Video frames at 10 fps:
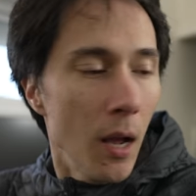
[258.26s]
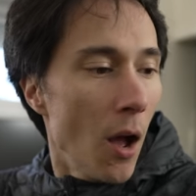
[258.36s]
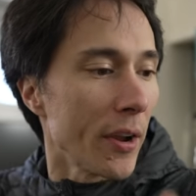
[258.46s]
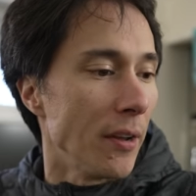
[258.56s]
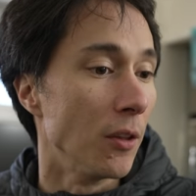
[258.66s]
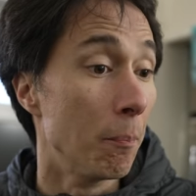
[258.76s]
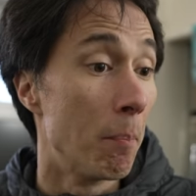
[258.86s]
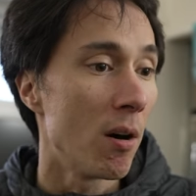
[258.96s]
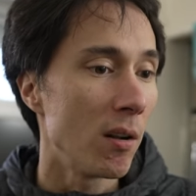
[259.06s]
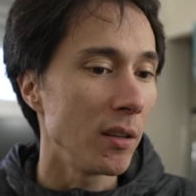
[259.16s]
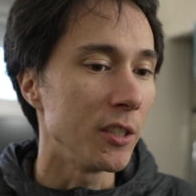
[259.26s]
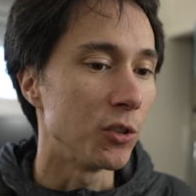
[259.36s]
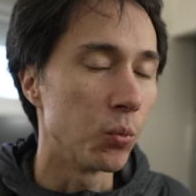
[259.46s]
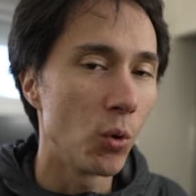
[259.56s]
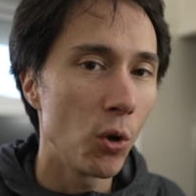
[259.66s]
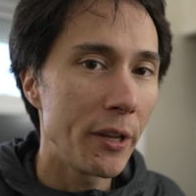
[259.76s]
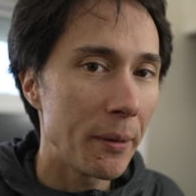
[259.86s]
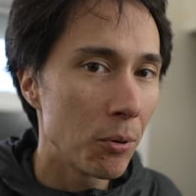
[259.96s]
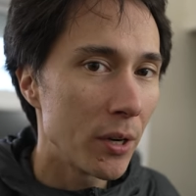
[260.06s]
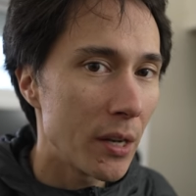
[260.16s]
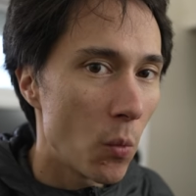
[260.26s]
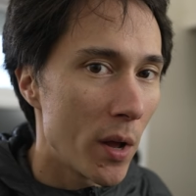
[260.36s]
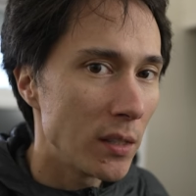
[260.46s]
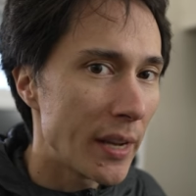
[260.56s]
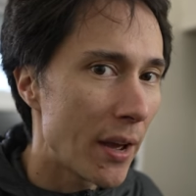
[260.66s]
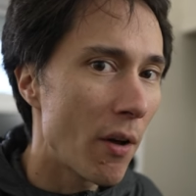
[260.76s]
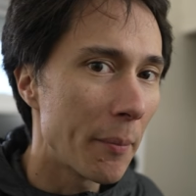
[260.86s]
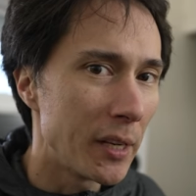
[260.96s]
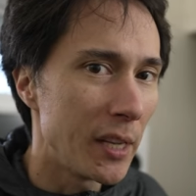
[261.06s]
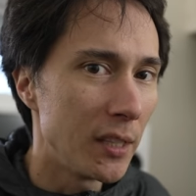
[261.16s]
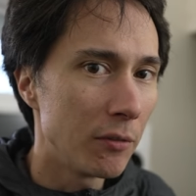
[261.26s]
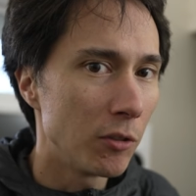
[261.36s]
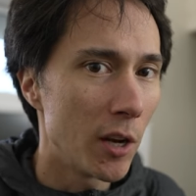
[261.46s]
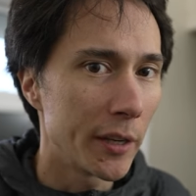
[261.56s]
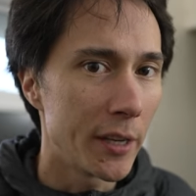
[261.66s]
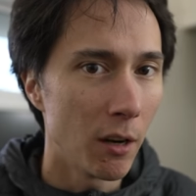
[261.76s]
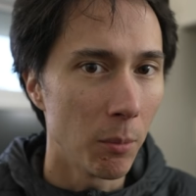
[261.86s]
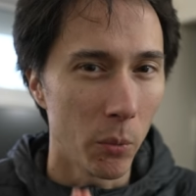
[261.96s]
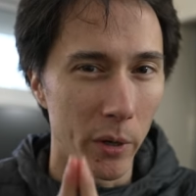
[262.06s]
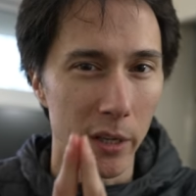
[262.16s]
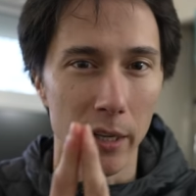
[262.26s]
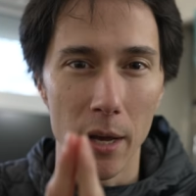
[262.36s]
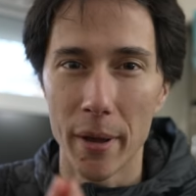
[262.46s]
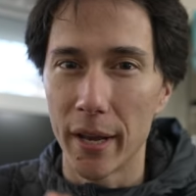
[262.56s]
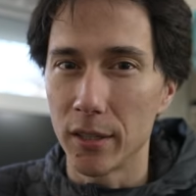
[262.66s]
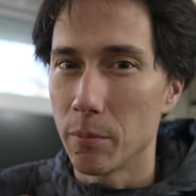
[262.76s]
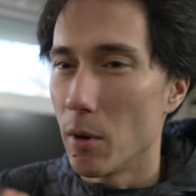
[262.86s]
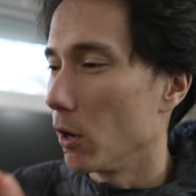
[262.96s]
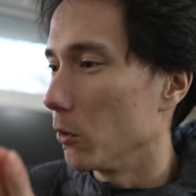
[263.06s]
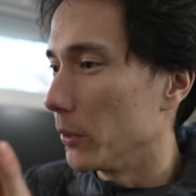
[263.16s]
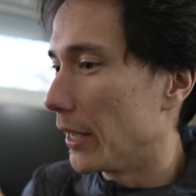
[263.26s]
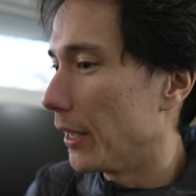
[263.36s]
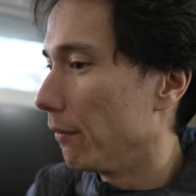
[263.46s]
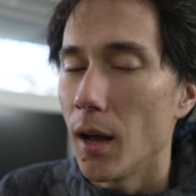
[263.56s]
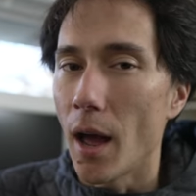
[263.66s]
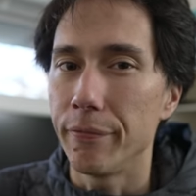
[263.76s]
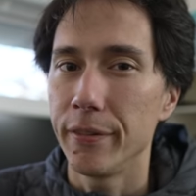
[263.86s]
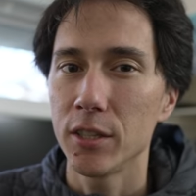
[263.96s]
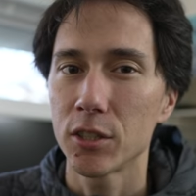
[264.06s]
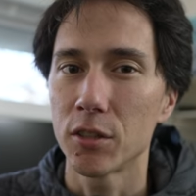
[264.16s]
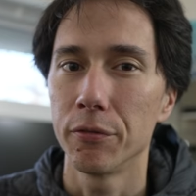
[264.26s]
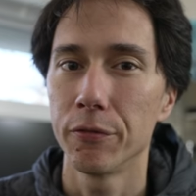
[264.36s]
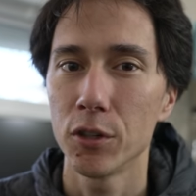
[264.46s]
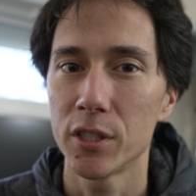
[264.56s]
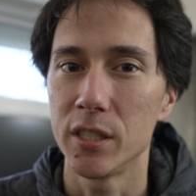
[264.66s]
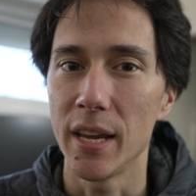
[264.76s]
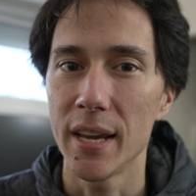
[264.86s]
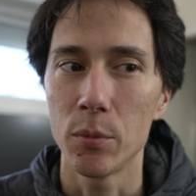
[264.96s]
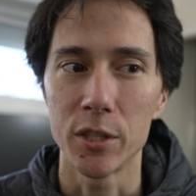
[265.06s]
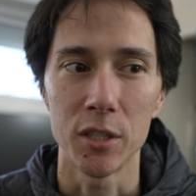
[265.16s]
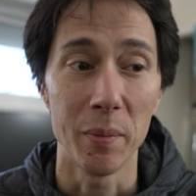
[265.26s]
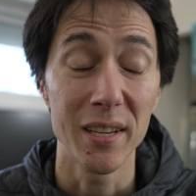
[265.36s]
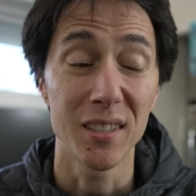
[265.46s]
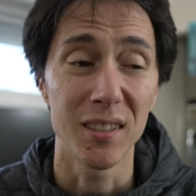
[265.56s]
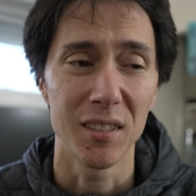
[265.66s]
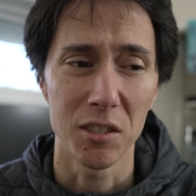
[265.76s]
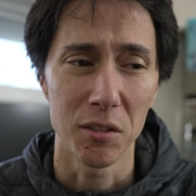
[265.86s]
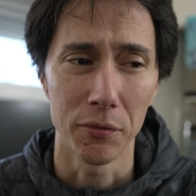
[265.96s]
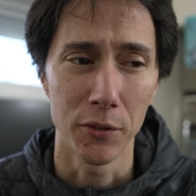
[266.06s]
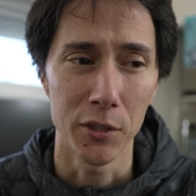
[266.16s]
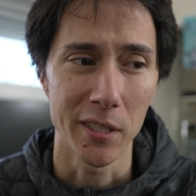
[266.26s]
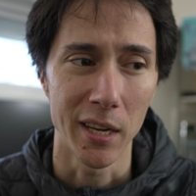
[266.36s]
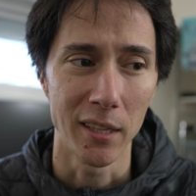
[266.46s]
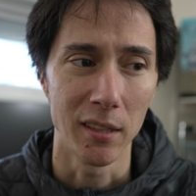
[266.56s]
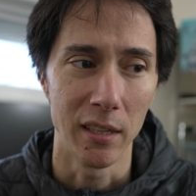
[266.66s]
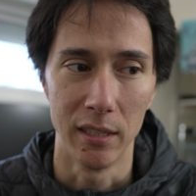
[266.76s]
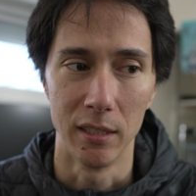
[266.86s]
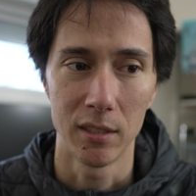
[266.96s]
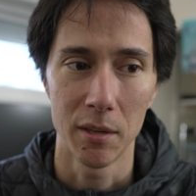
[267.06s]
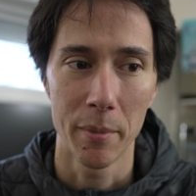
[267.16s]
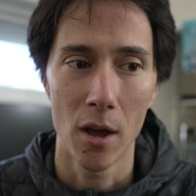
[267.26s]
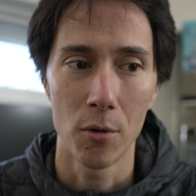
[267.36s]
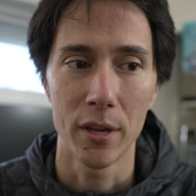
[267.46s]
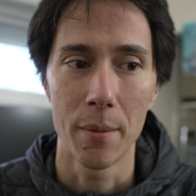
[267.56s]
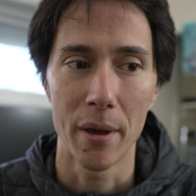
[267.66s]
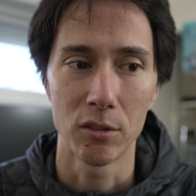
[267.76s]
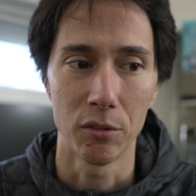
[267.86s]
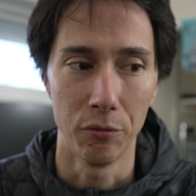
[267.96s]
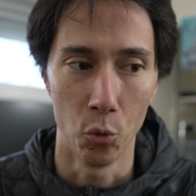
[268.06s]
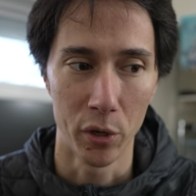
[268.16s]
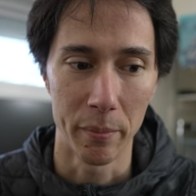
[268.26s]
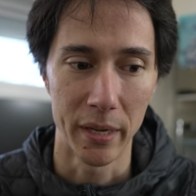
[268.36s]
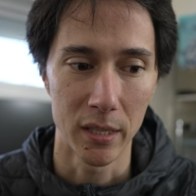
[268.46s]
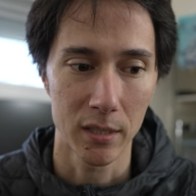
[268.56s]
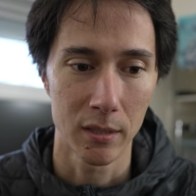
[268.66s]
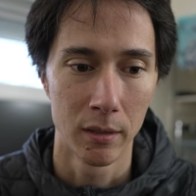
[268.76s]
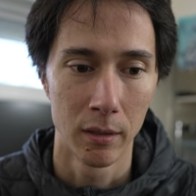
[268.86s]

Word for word: Okay, the ball is rolling pretty well now. I'm gonna end the vlog here, but we're gonna come at it tomorrow again. I finished the first day, which is basically just the first night, and it somehow came out to 40 minutes.